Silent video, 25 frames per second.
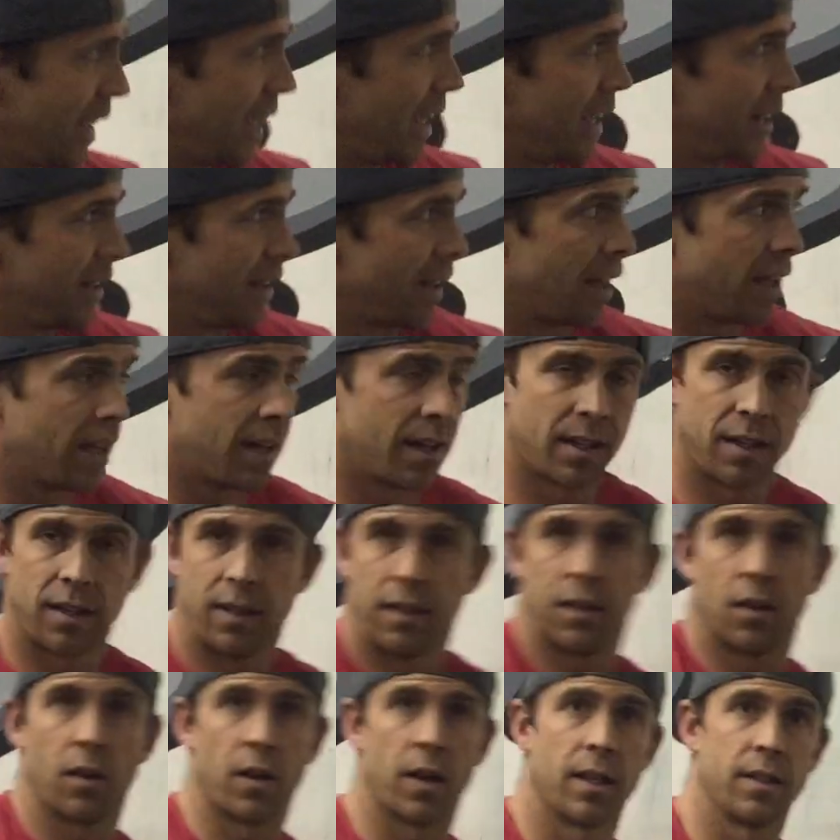again,
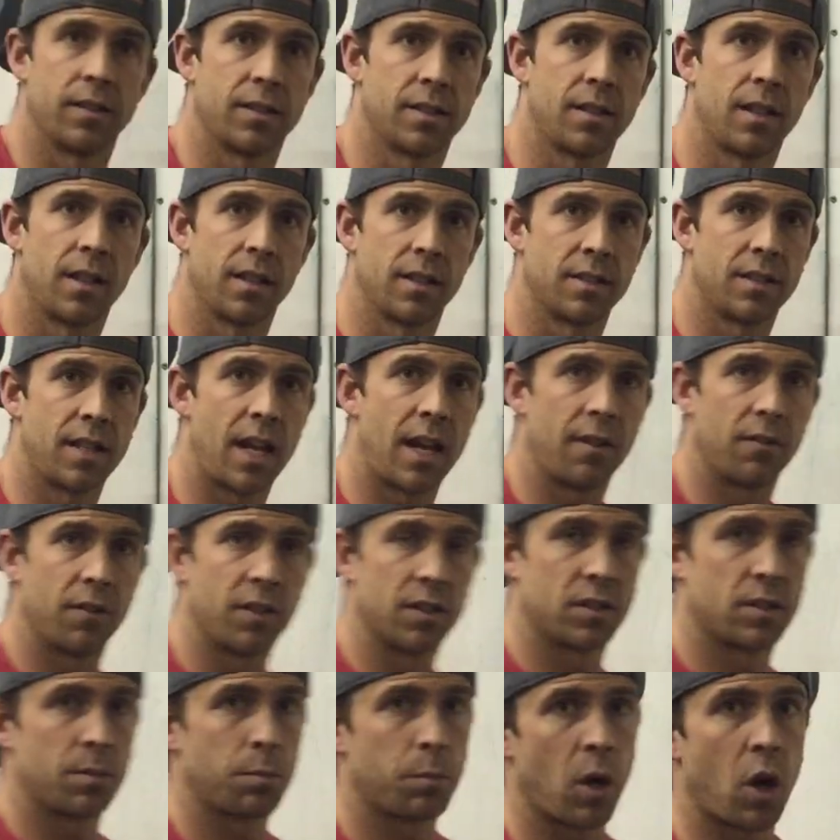you know, as Dave
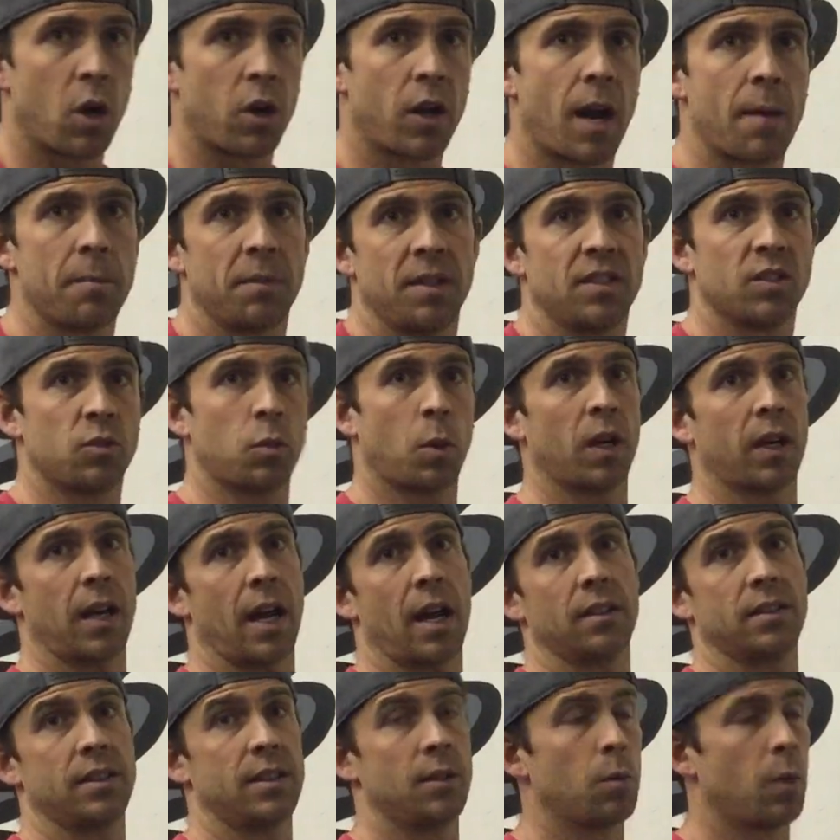is programming these
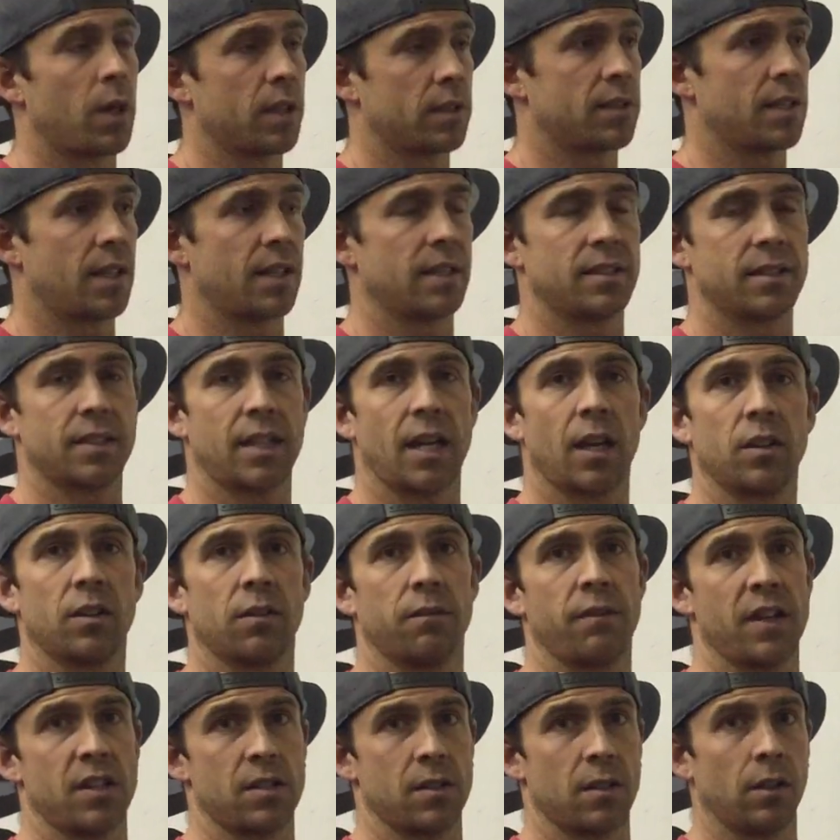workouts, he wants that scale
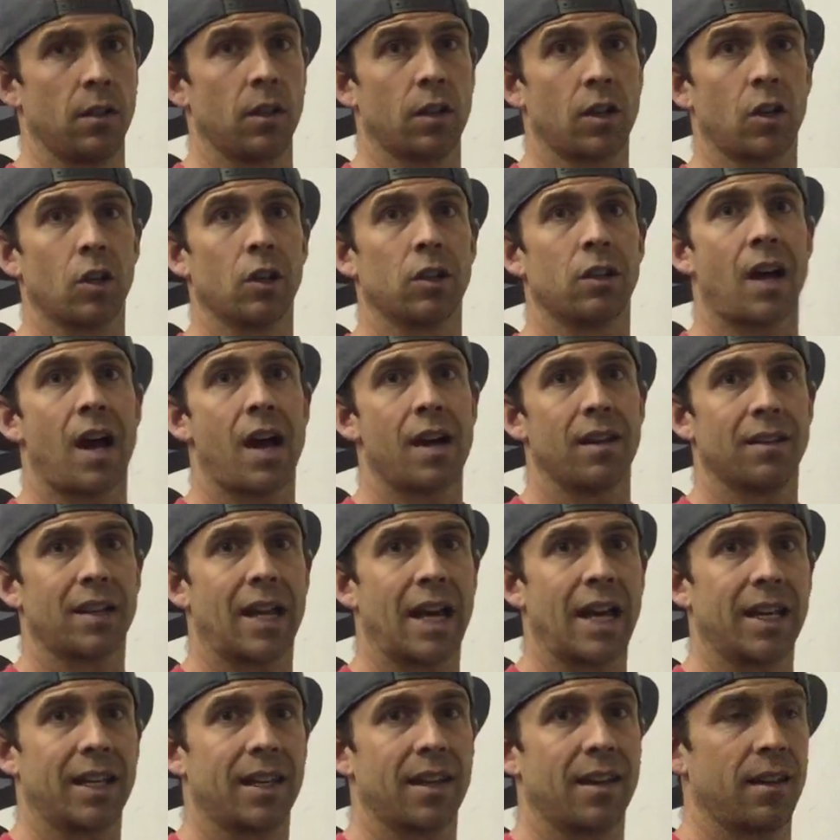division to look a lot
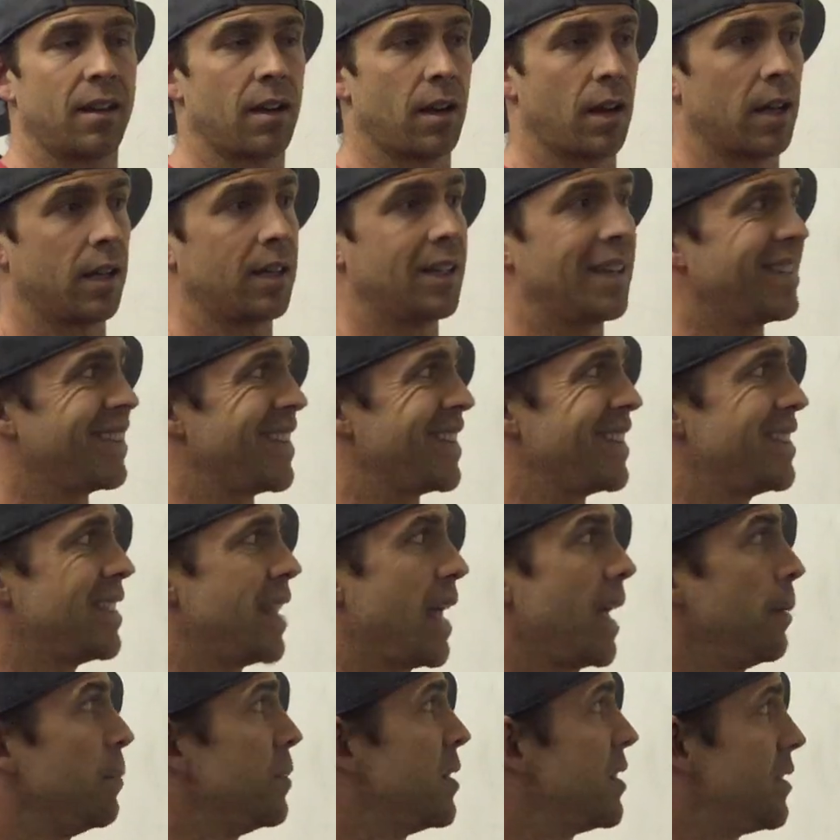like, get the
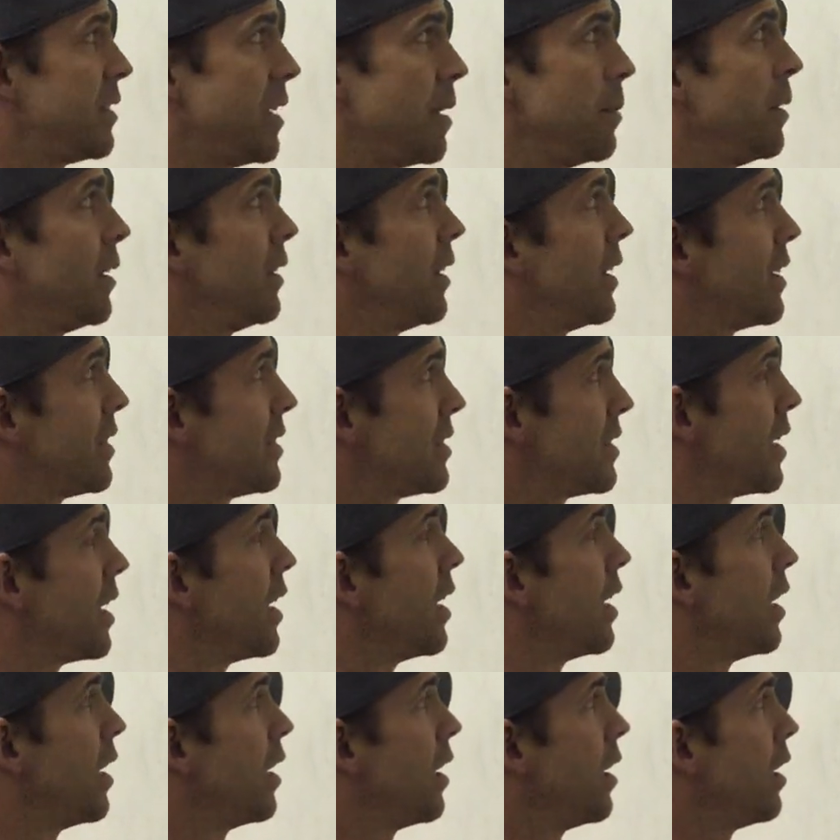same stimulus,
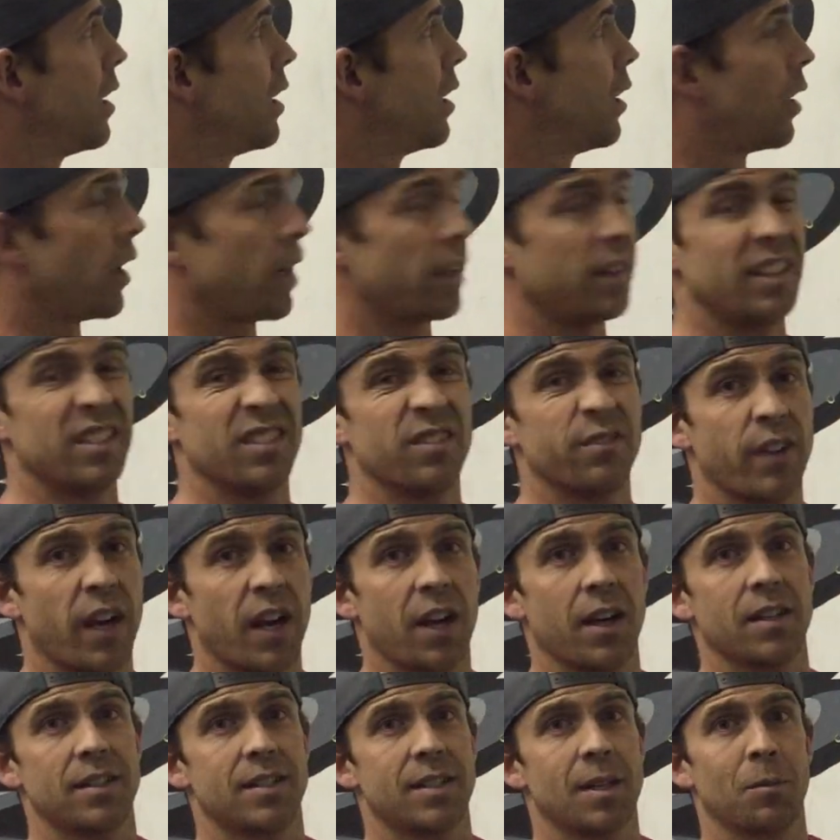or at least
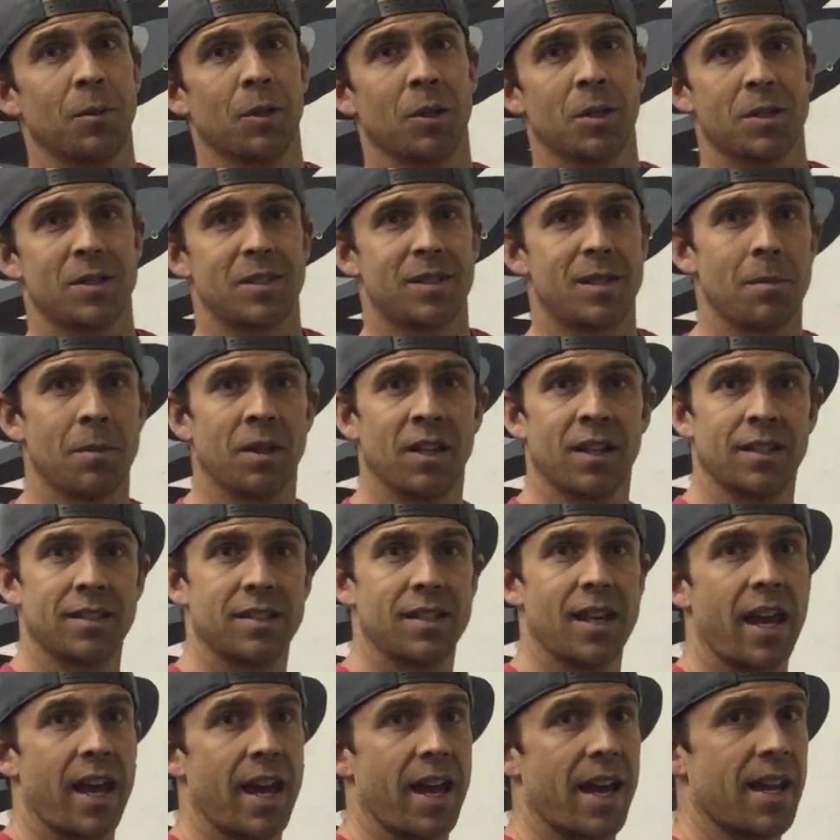very similar
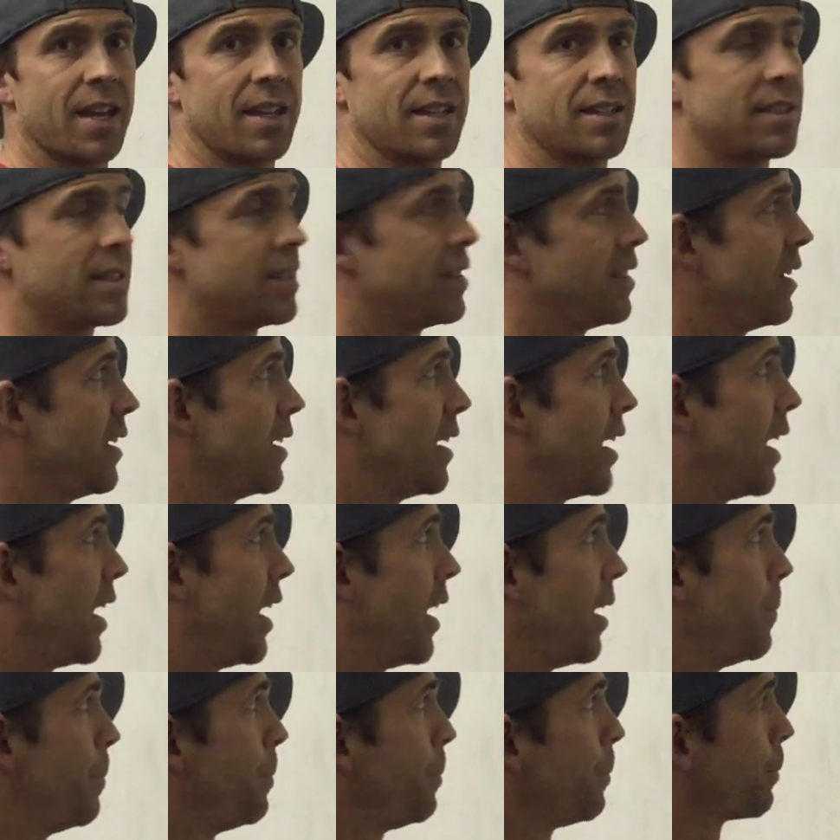stimulus as the
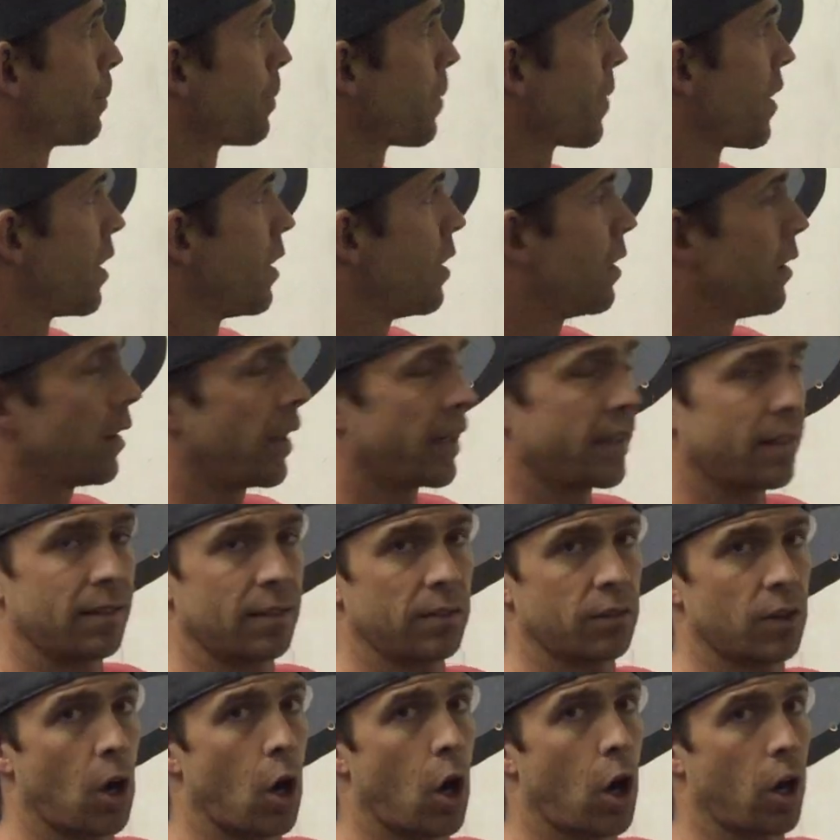like
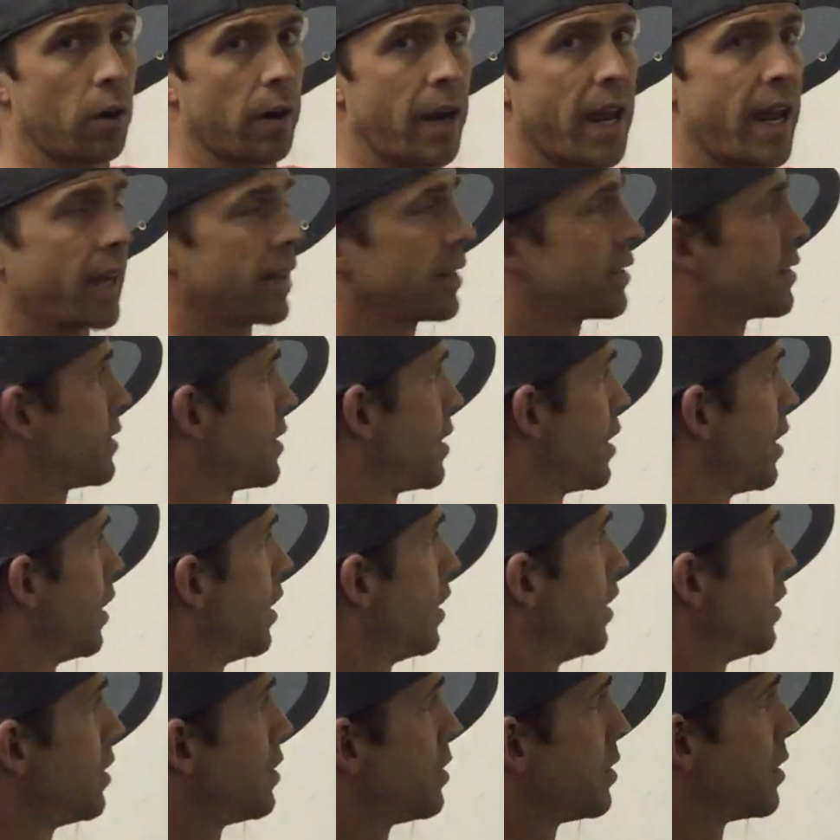the RX.
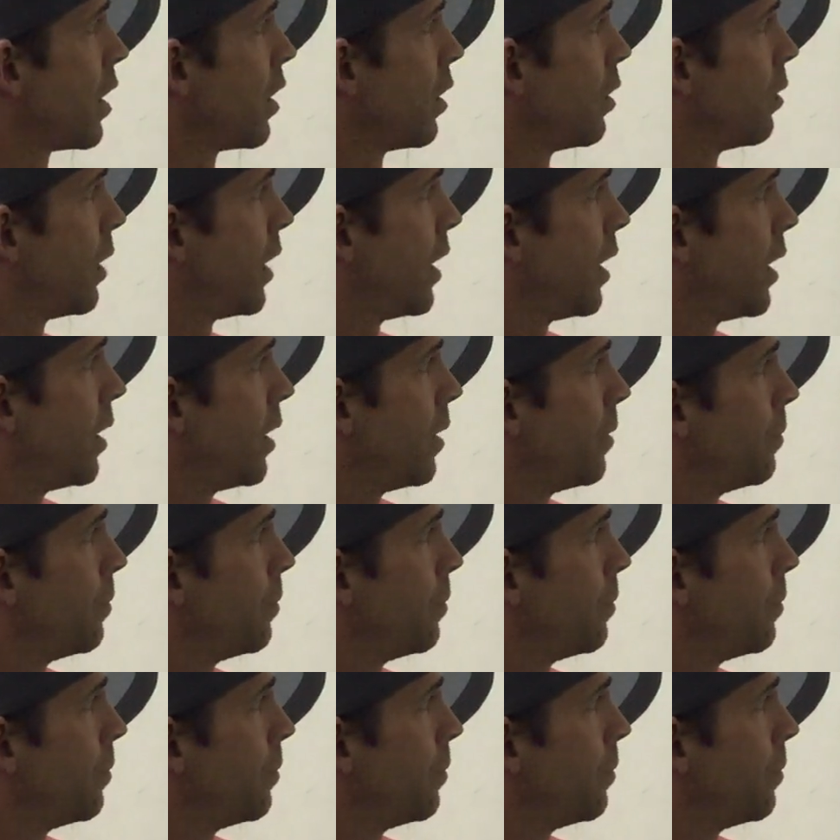So